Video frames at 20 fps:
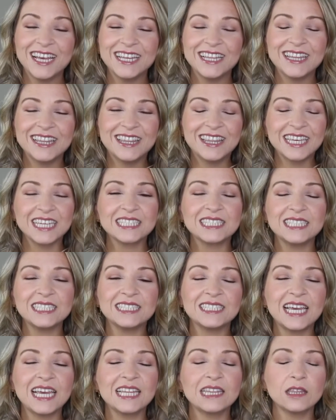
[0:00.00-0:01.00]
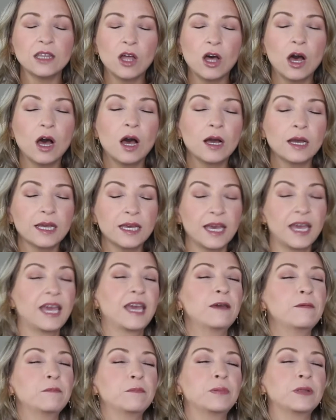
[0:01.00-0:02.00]
This is a long
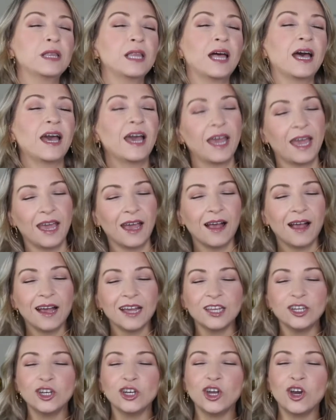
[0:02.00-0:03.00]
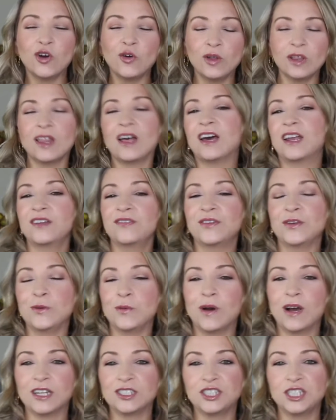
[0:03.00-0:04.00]
game play. I know a lot of you
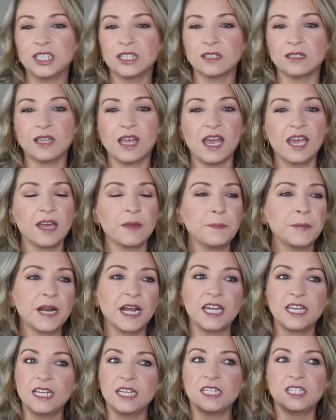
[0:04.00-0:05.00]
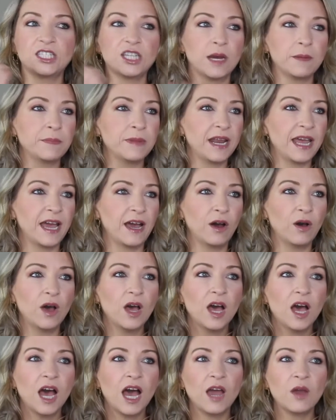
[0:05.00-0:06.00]
watching are like, but I need a job now.
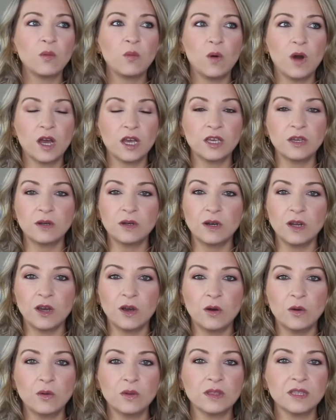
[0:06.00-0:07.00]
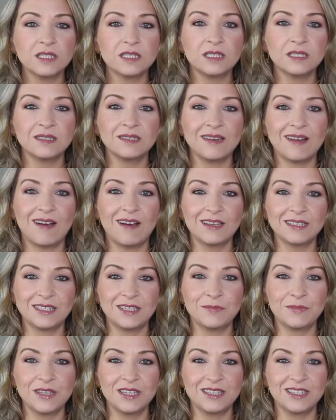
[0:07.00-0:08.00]
I want you to know this is not
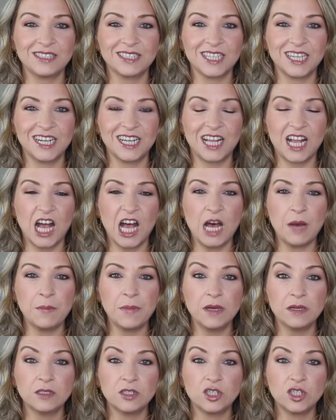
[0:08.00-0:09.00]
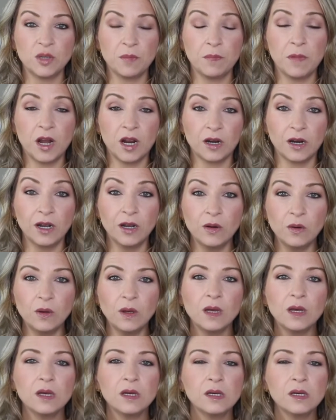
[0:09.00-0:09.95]
something that's going to come tomorrow,